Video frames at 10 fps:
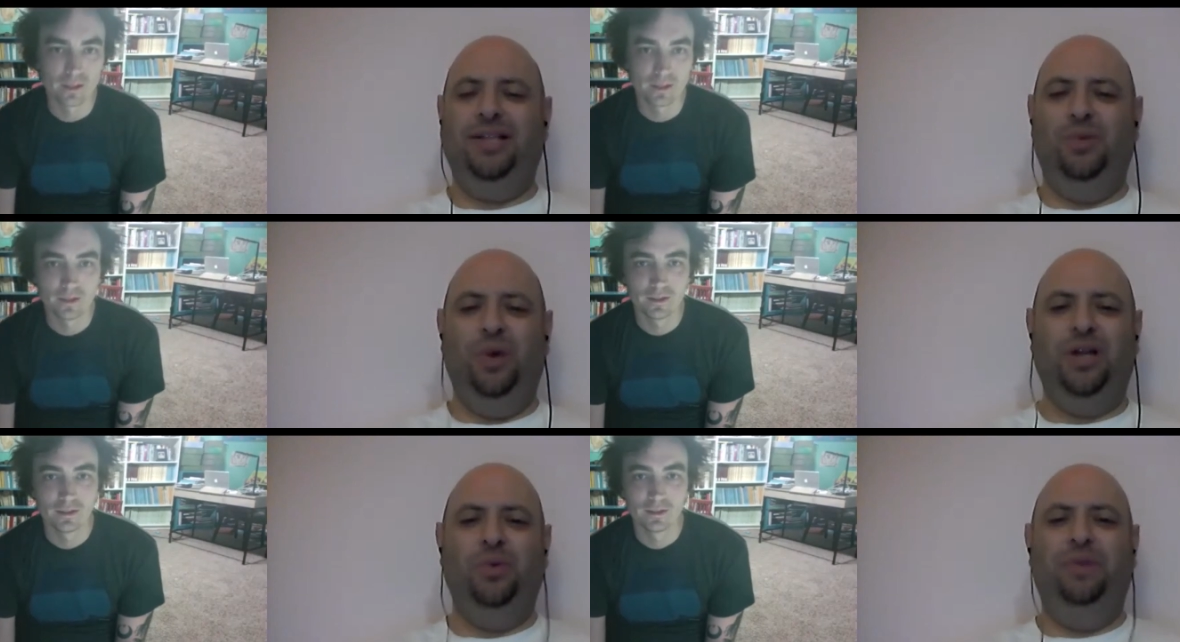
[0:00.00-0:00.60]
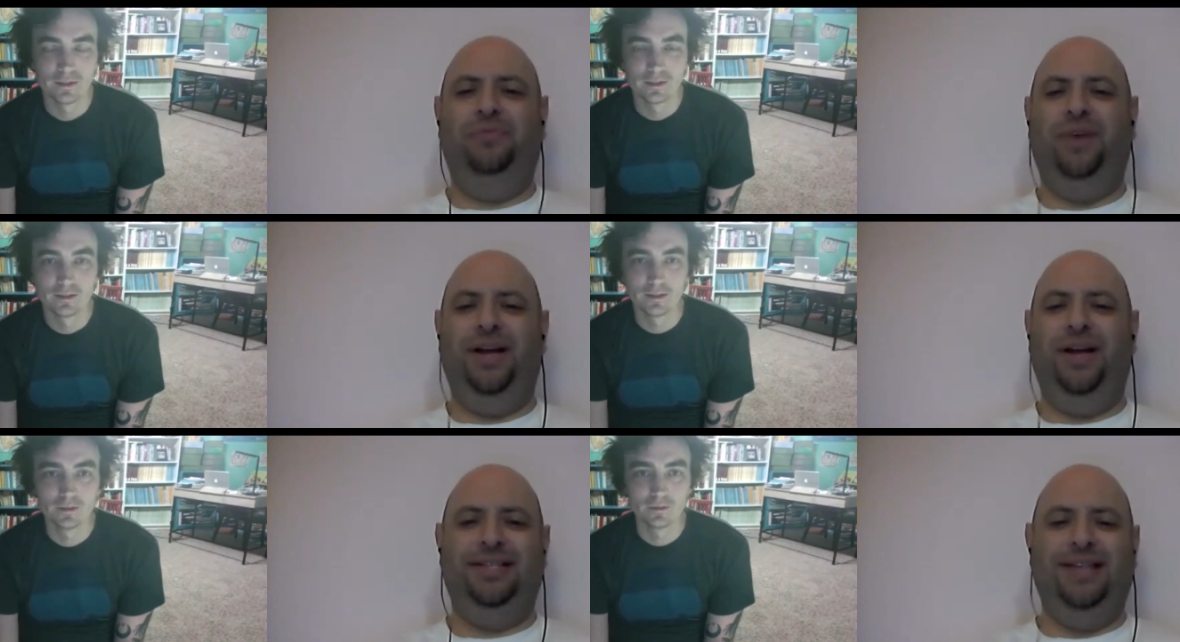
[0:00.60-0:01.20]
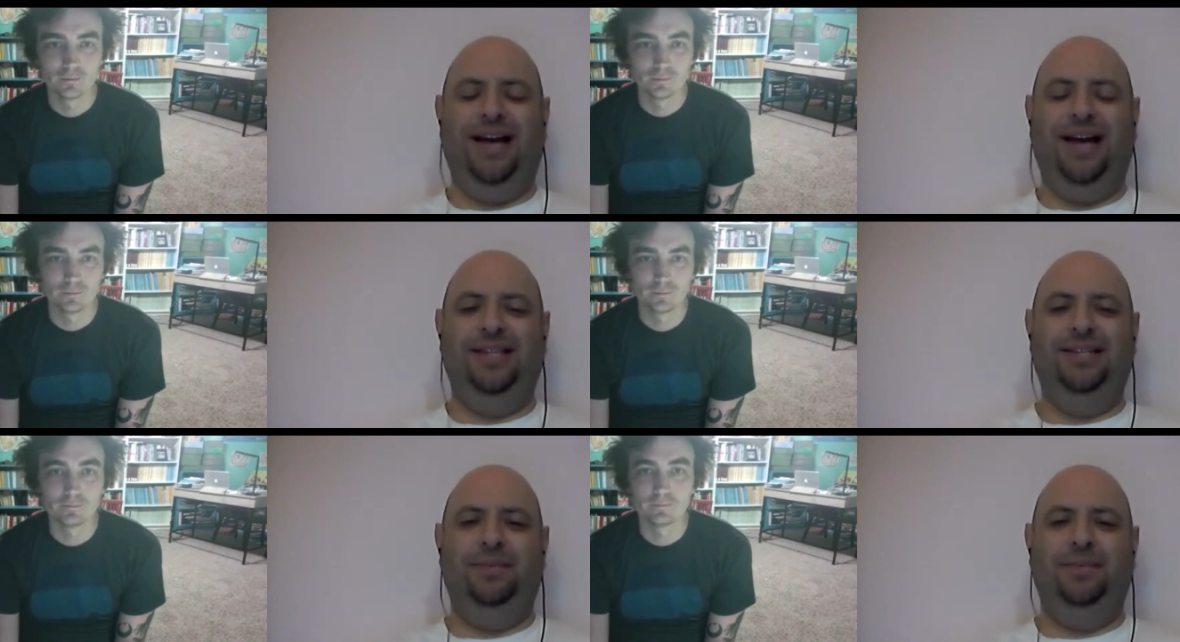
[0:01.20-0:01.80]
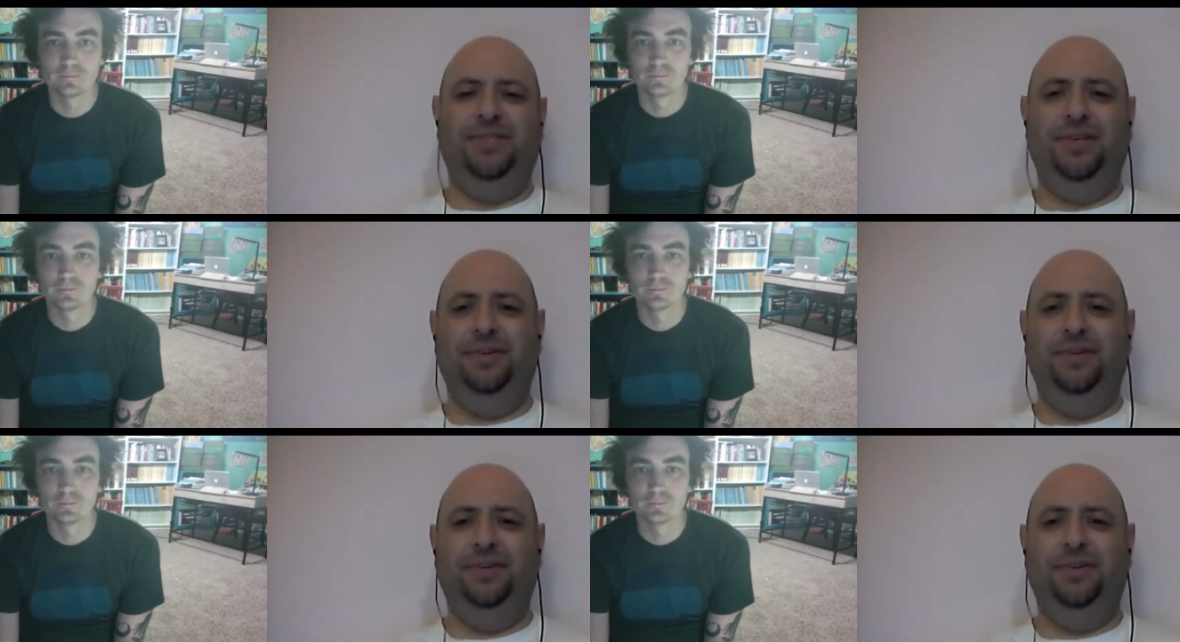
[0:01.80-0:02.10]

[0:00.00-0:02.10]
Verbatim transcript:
Speaker 1: and where can we find Attack of the Demons?